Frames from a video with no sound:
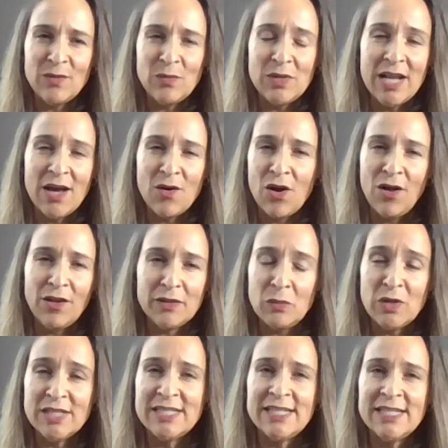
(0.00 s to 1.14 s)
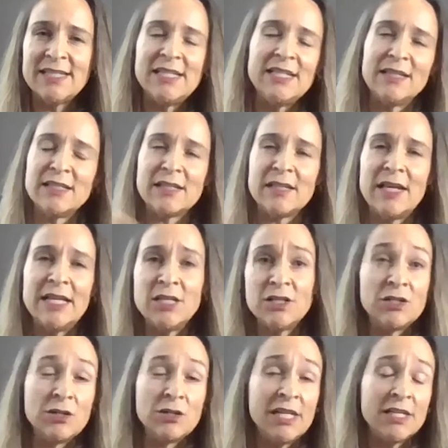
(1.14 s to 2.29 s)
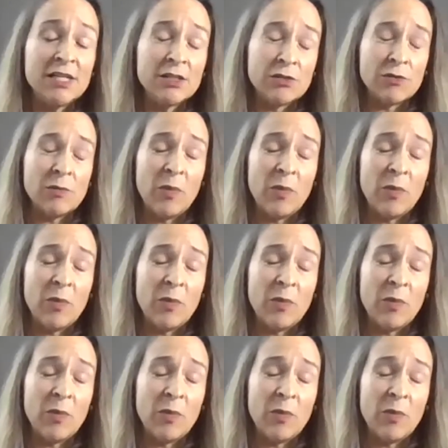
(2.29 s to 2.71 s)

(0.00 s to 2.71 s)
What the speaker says: we now call it the 160 because industry